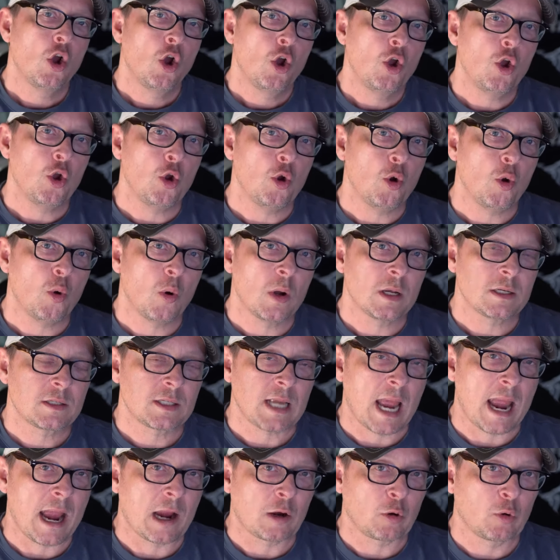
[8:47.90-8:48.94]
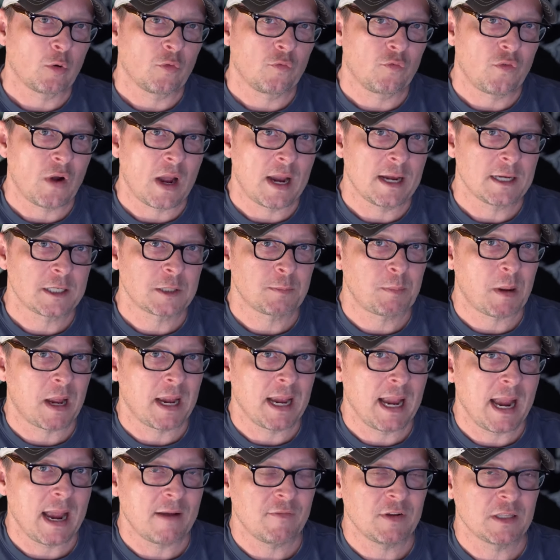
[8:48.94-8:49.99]
who sacrifice
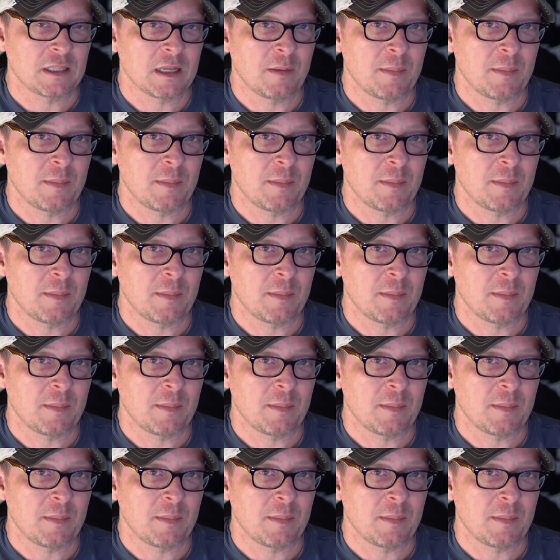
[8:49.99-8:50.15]
by having